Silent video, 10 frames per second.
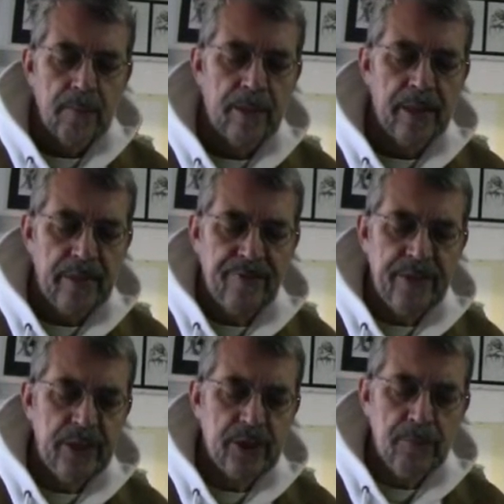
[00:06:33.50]
But
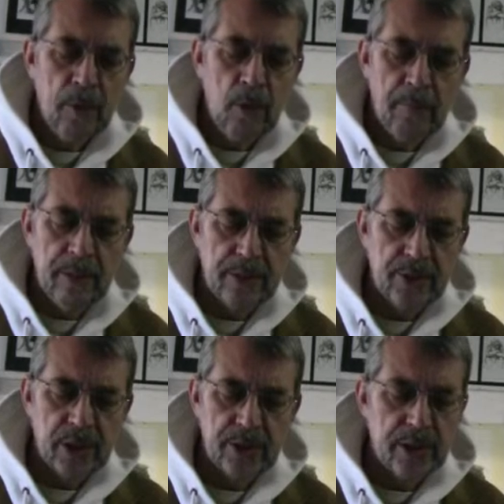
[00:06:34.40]
if each moment
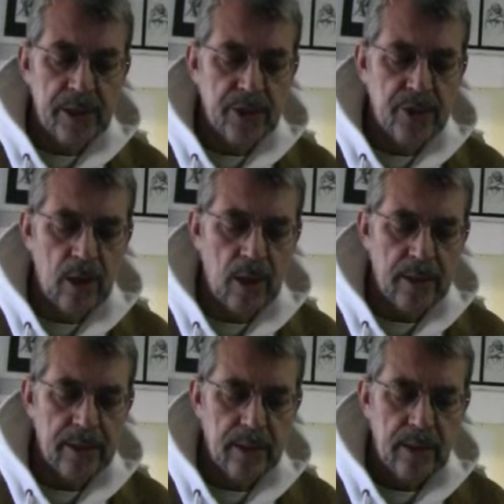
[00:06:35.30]
just is
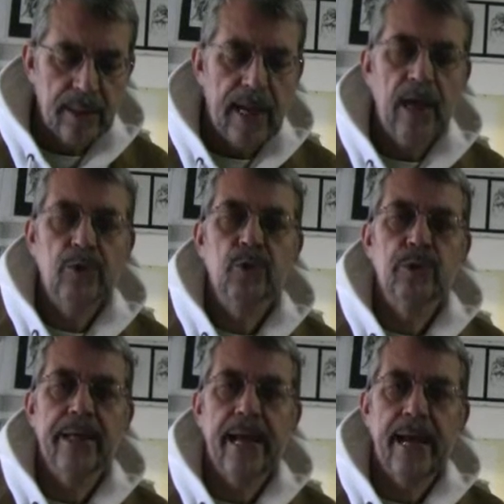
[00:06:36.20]
not, how do
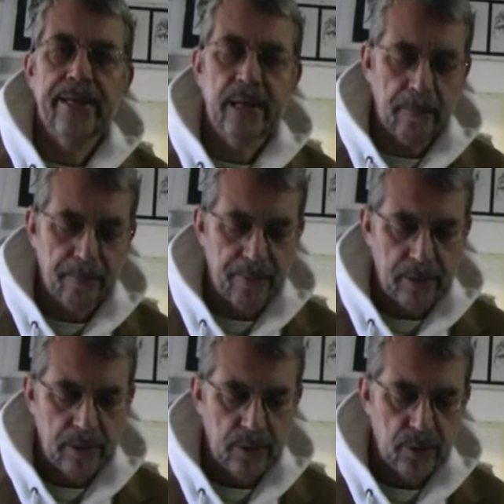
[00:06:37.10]
they add up
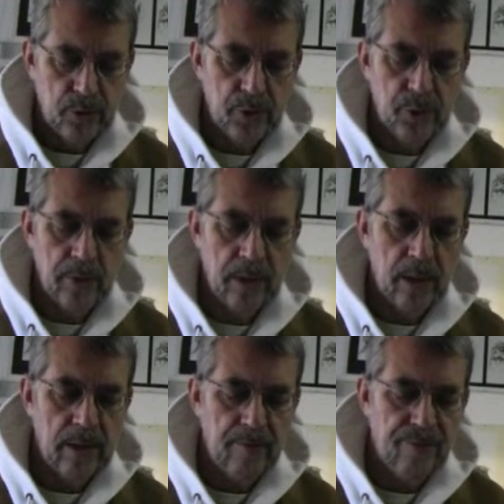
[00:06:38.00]
to human
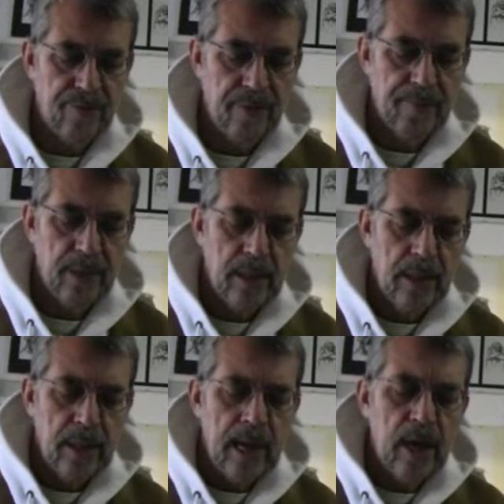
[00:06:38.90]
life?
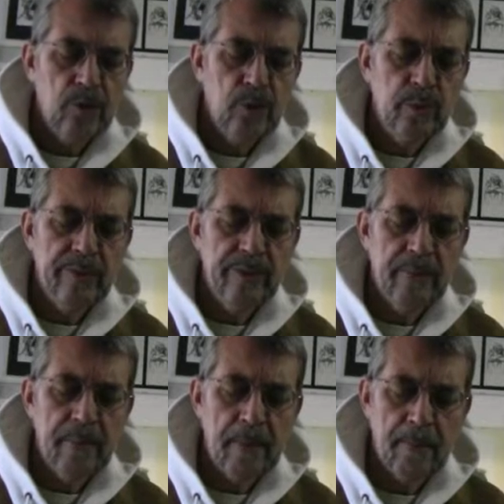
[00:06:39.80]
How do we
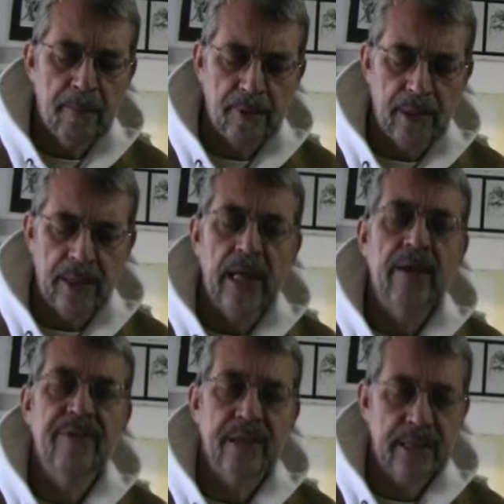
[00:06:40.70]
remember an
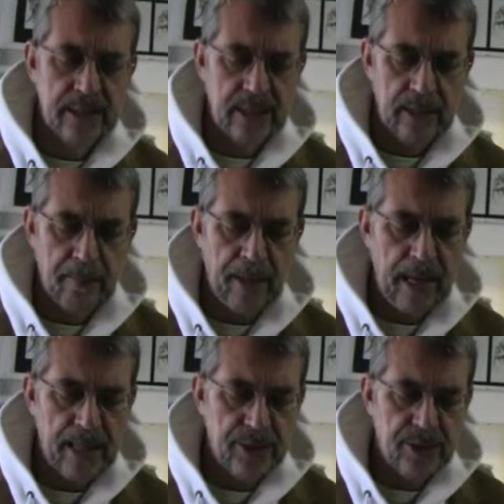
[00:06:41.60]
evanescent
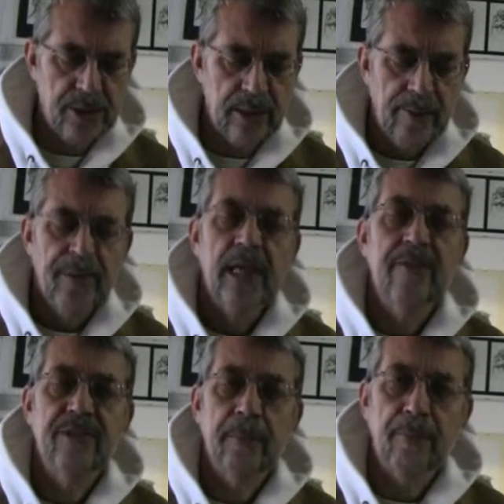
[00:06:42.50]
past
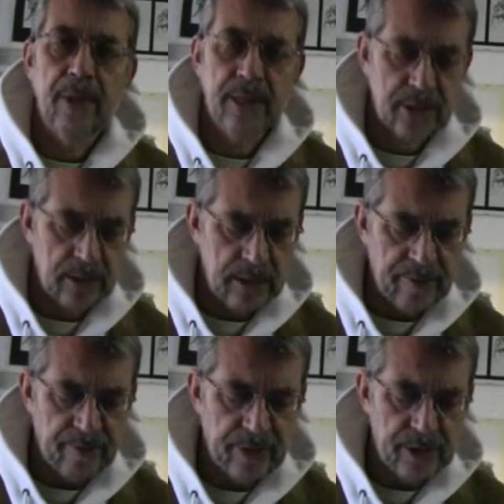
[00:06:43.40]
if the present
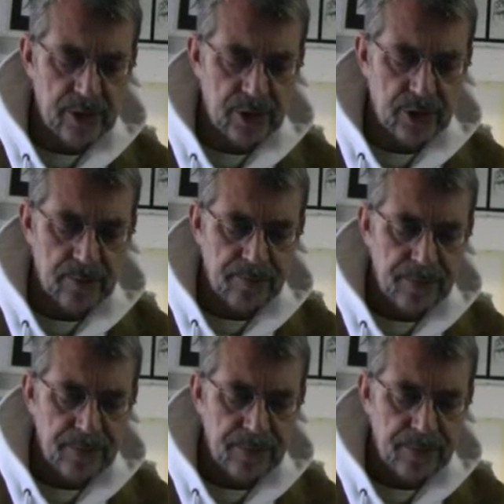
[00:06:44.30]
never is?